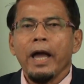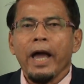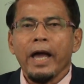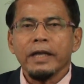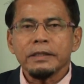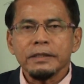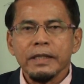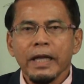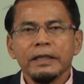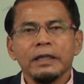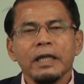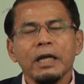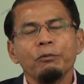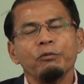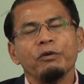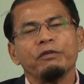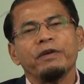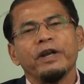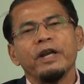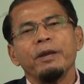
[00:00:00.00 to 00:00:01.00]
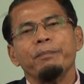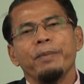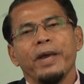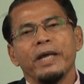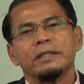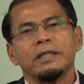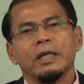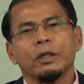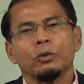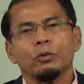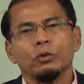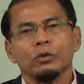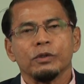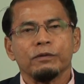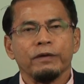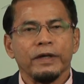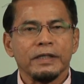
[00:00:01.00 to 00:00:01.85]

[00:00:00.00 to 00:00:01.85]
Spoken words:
and starting with very basic tools.